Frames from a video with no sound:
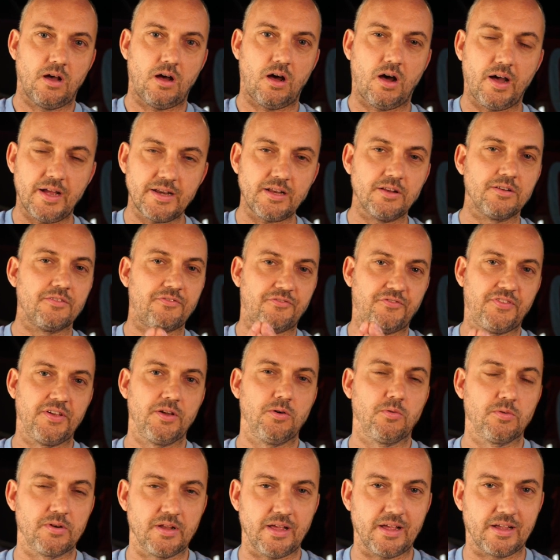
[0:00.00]
I don't
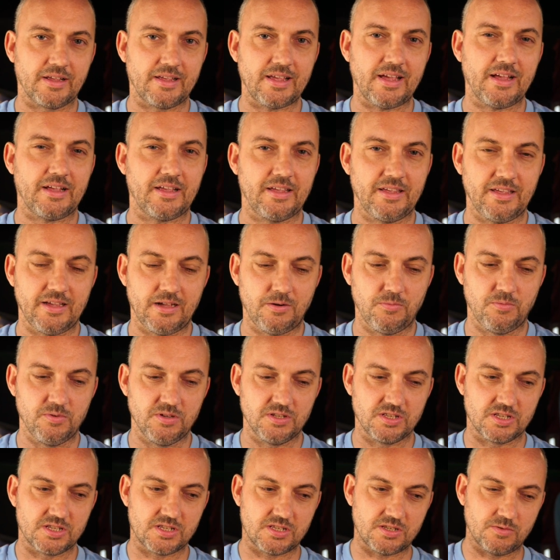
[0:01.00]
feel that Ngakia
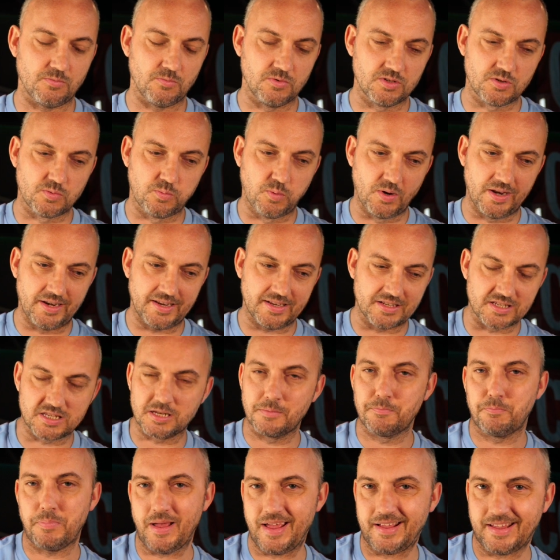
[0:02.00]
was willing
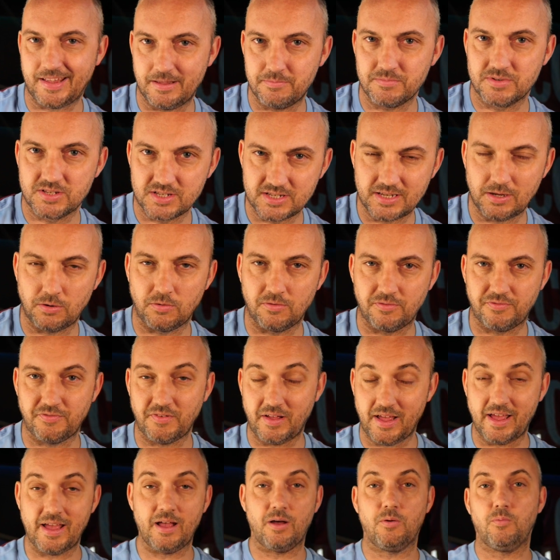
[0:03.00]
to back
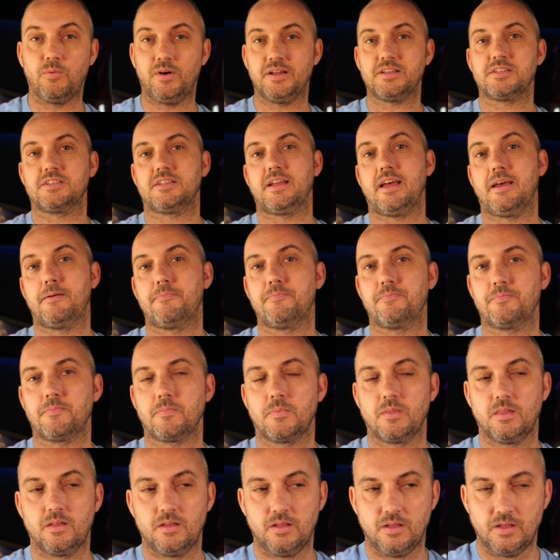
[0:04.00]
himself at West Ham.
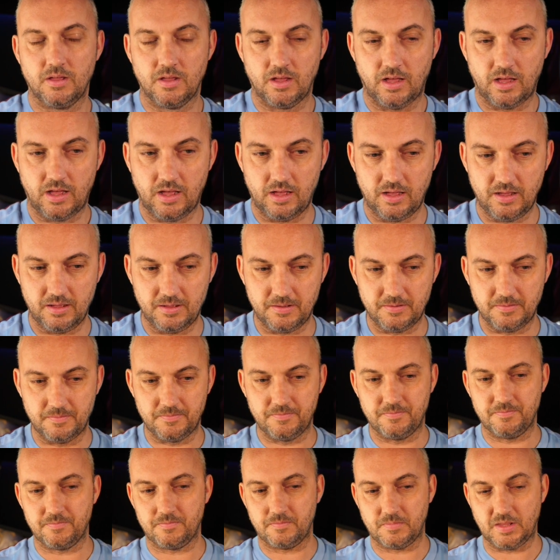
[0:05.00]

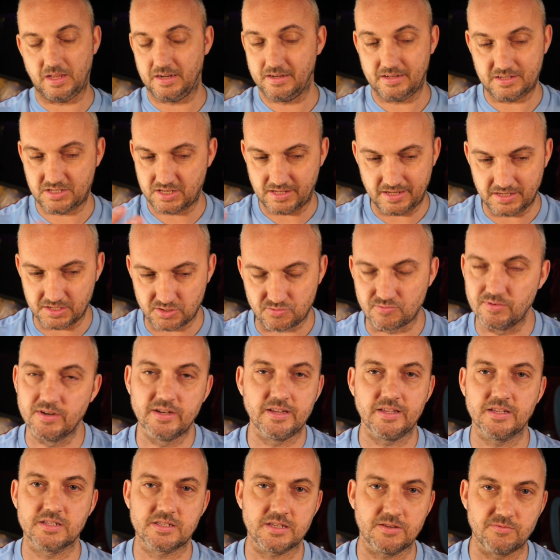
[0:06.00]
And it
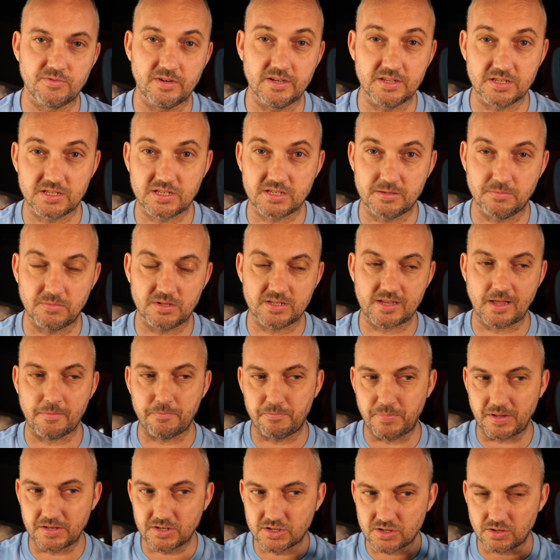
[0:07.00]
really is as simple as
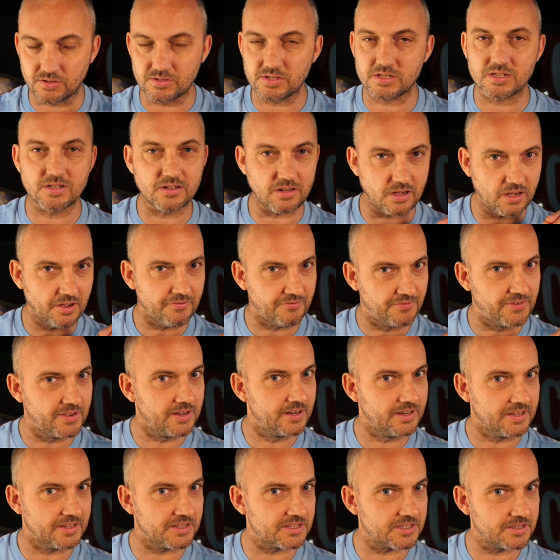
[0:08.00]
that. Ben Johnson, I
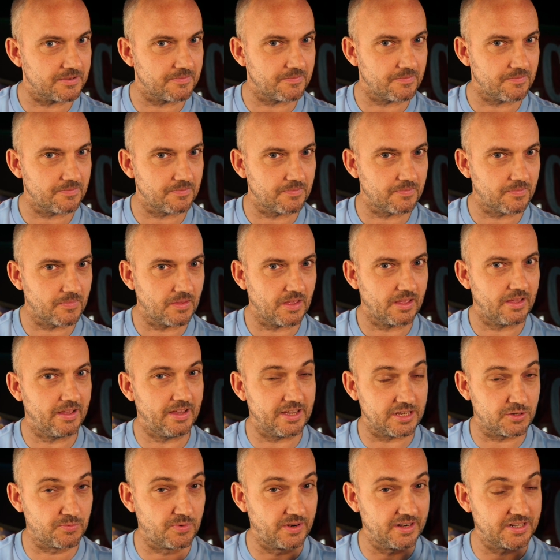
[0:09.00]
feel, is.
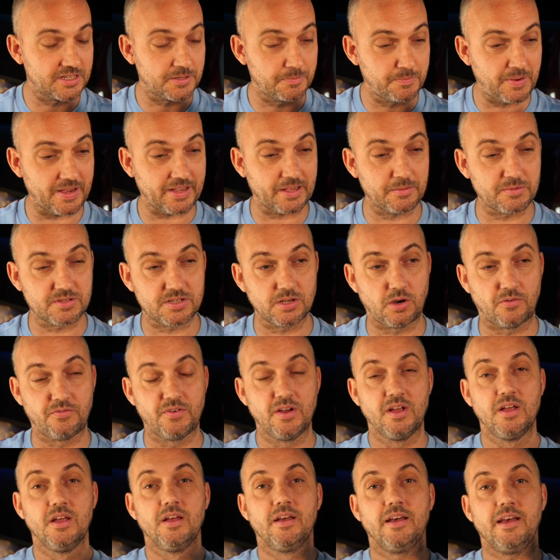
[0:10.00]
He's willing to back himself.
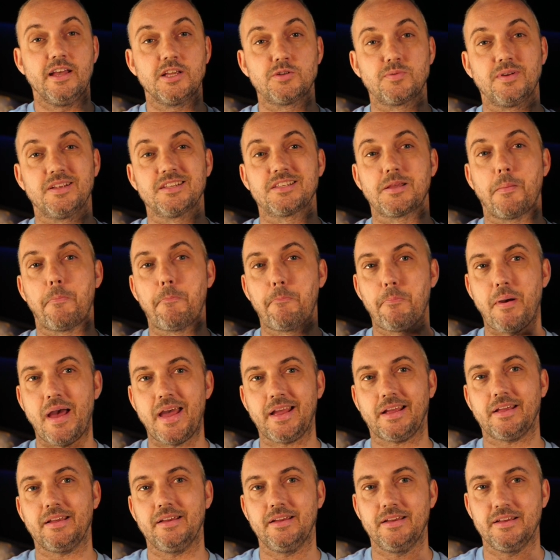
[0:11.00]
He's willing to
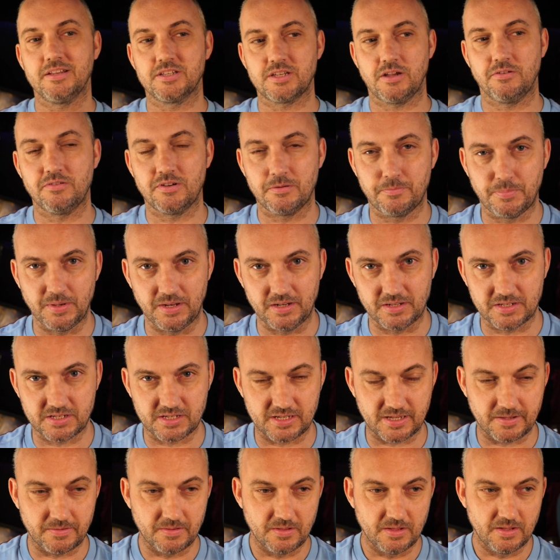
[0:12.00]
back his own
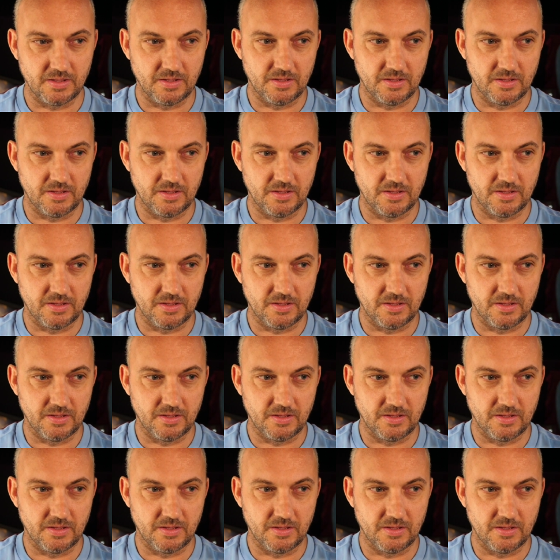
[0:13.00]
ability.